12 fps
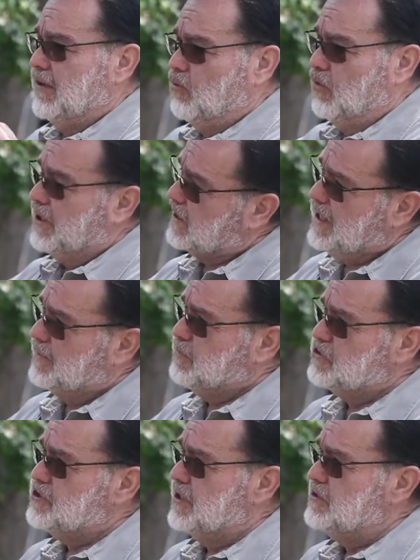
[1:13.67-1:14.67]
We're going to
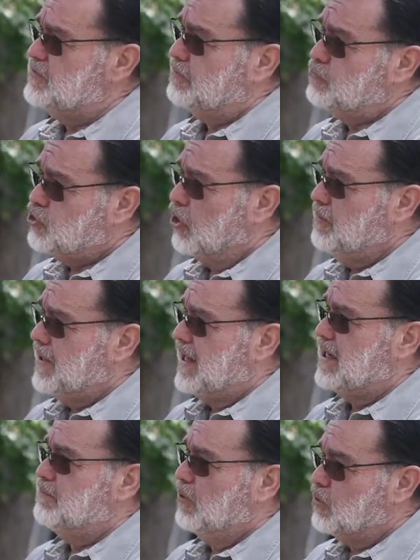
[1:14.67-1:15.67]
keep the seeds from
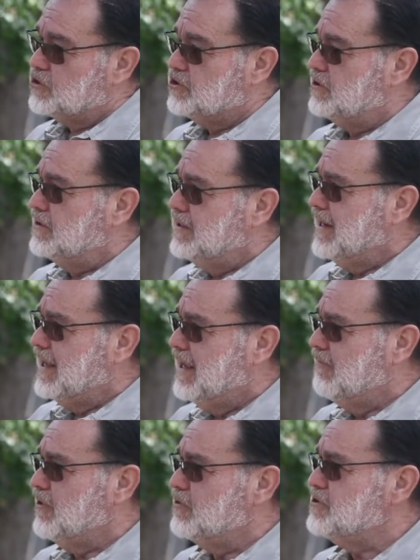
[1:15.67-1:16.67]
germinating, but we're still going to
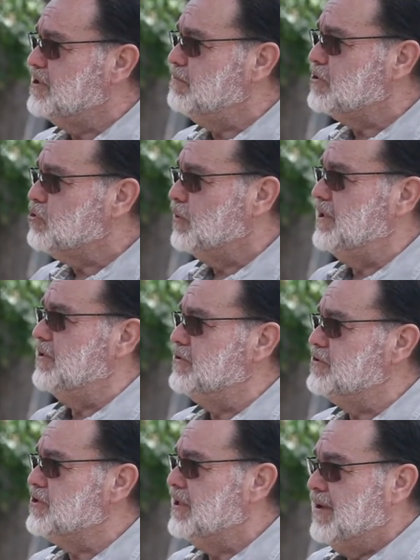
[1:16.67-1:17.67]
have those
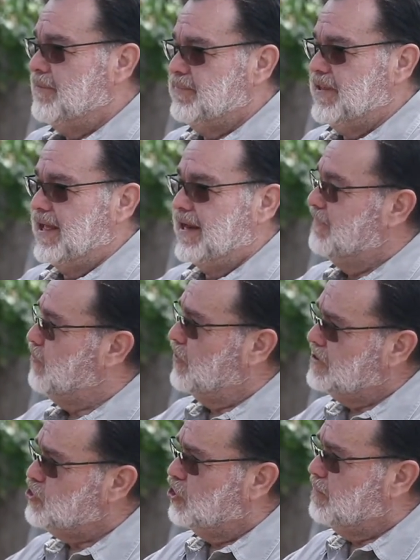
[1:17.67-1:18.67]
in-betweeners that have
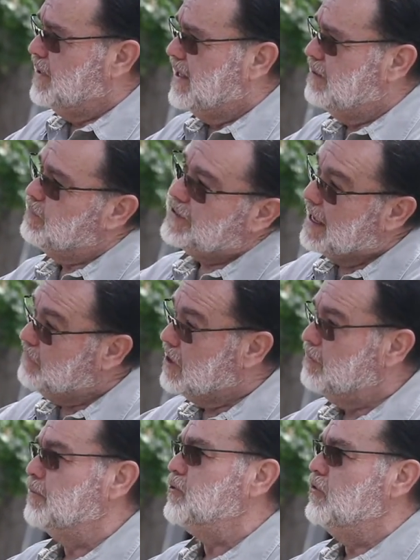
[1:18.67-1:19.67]
already germinated, but they
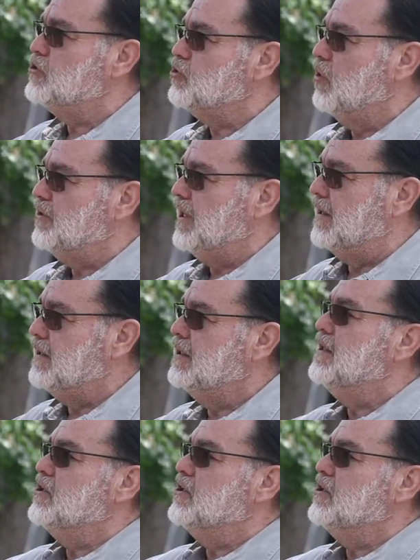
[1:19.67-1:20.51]
haven't come up through the soil yet.